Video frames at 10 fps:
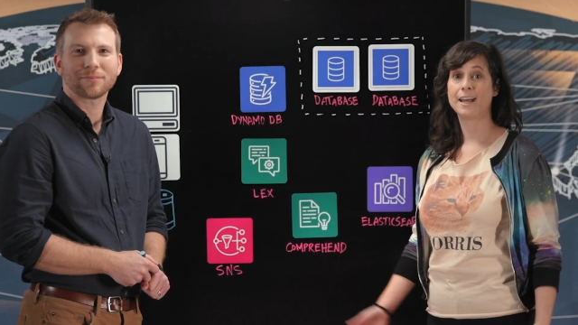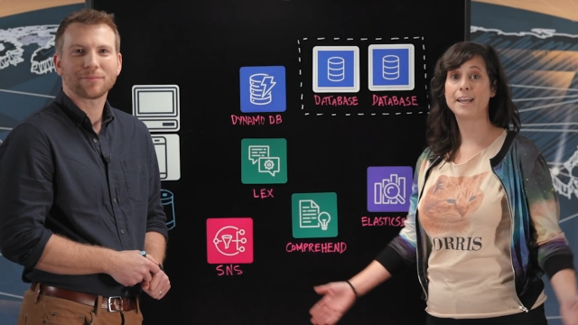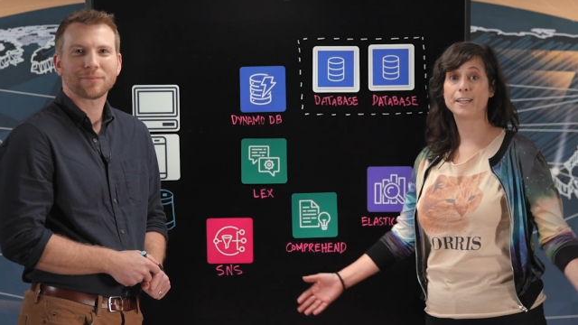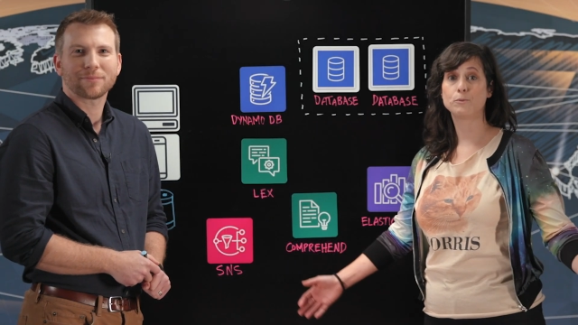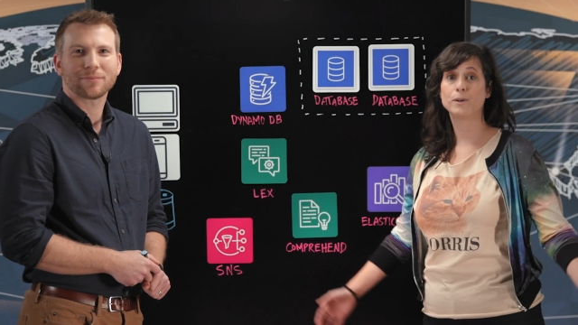
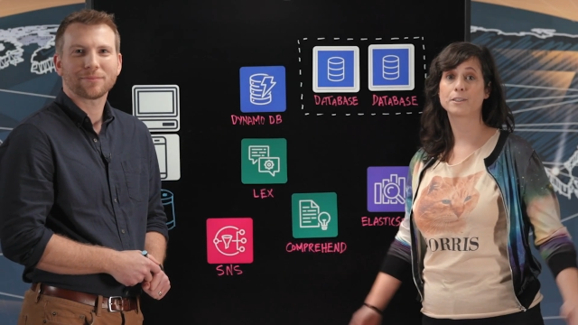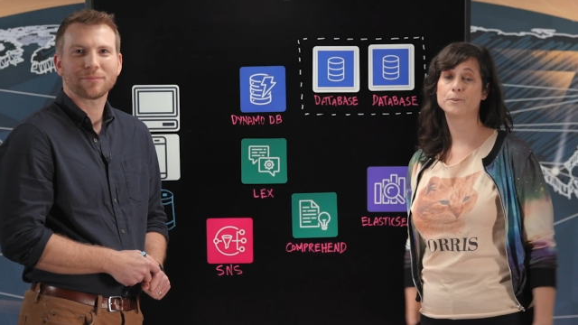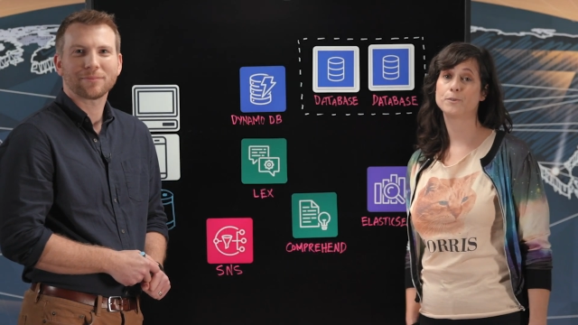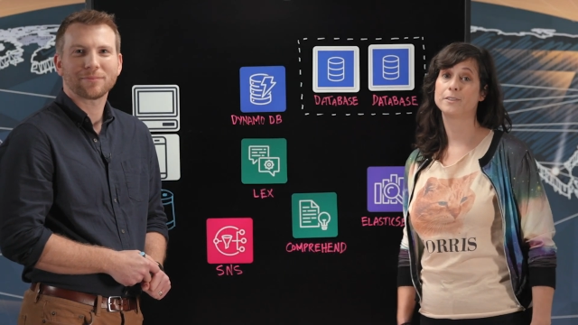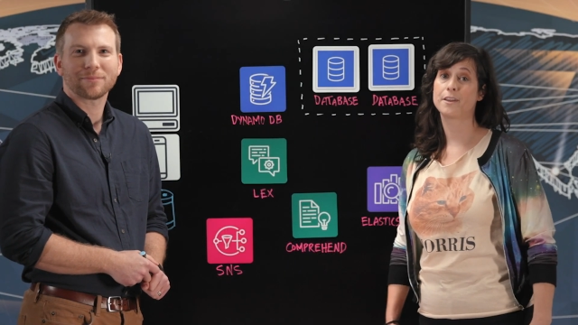Speaker 1: Hey, and
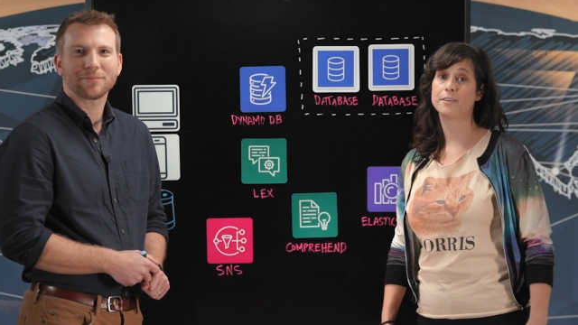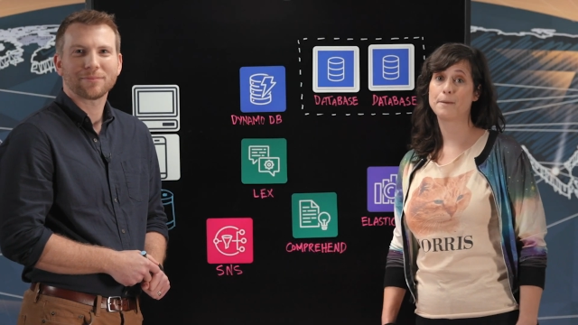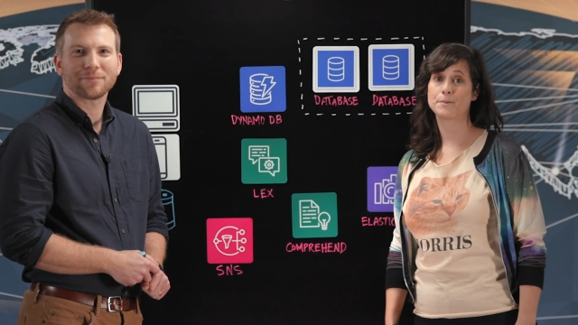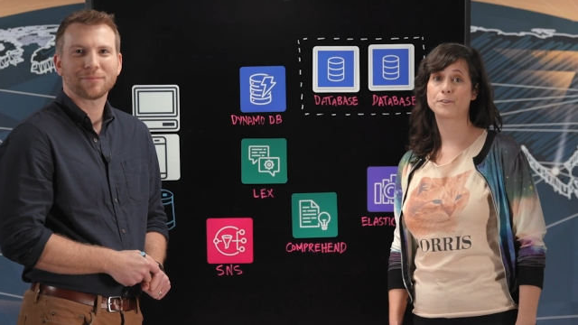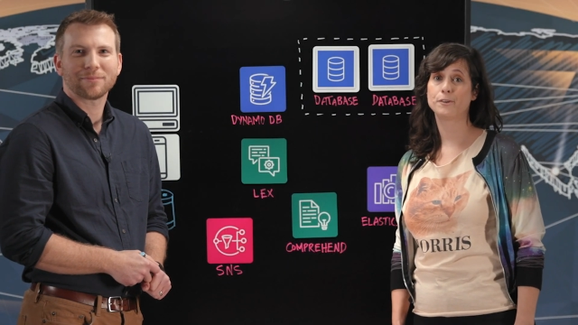welcome to another
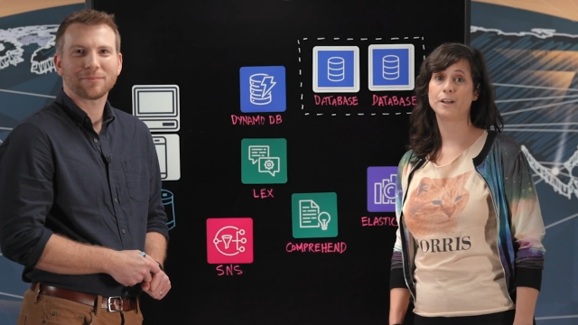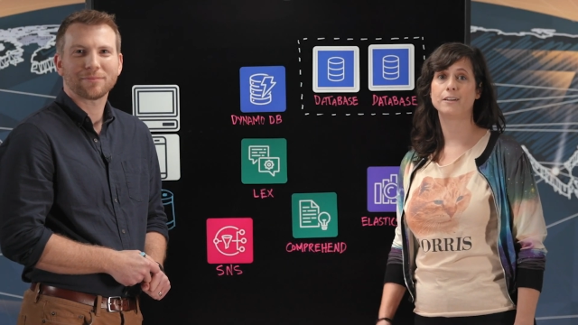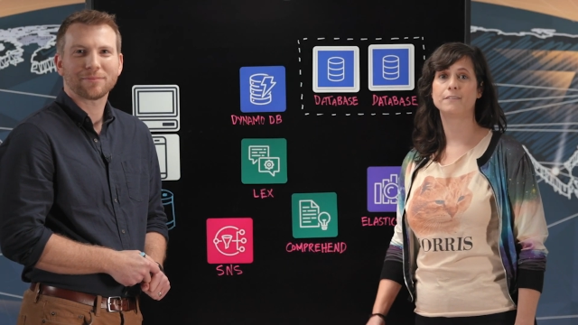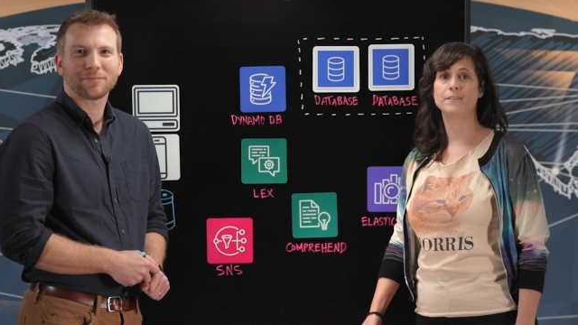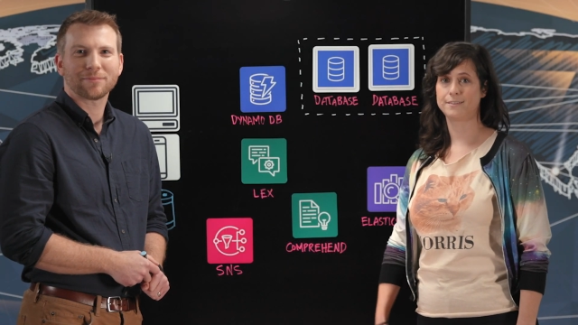episode of